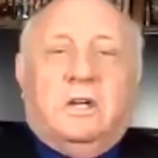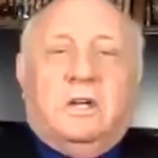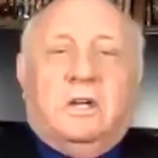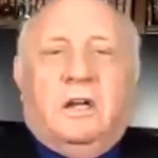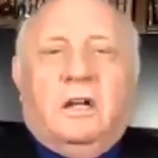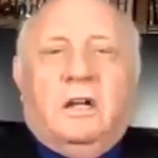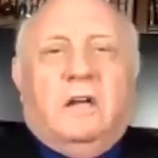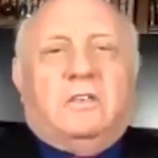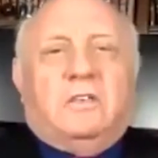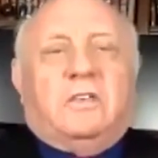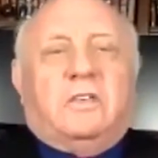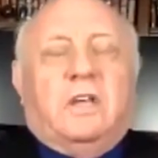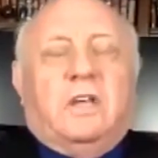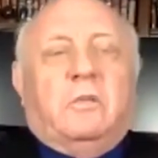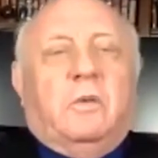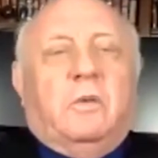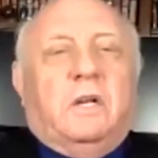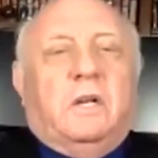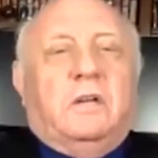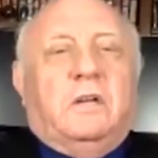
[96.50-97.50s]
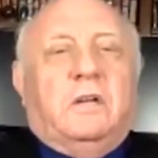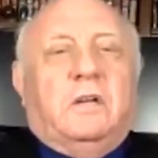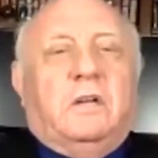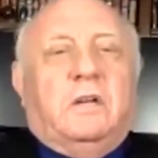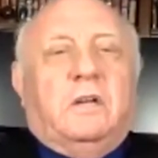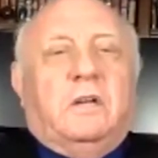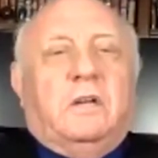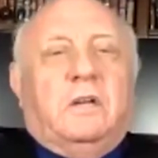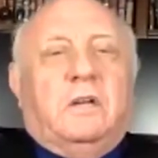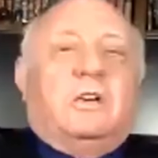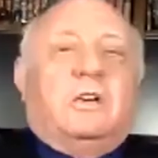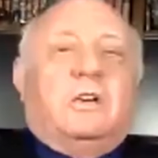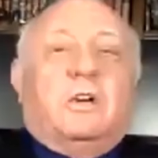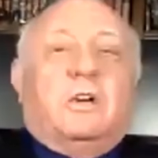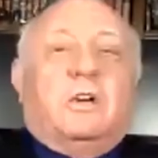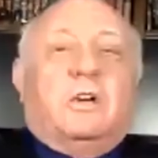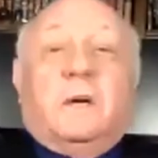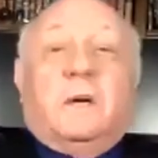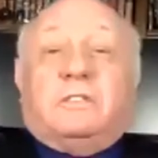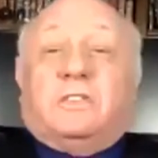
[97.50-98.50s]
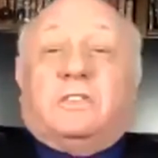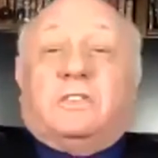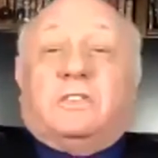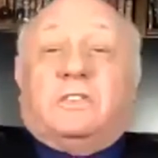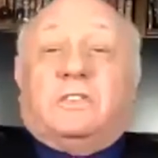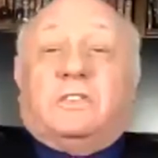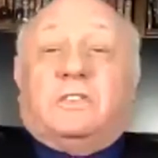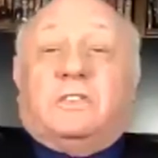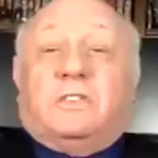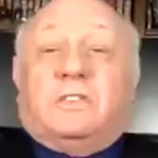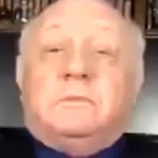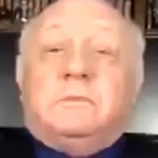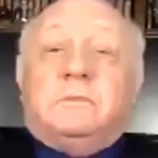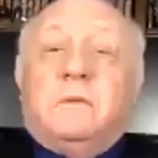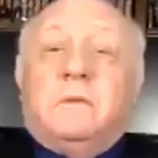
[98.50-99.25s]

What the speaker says: And I said, "Well, it seems like you're a quick study.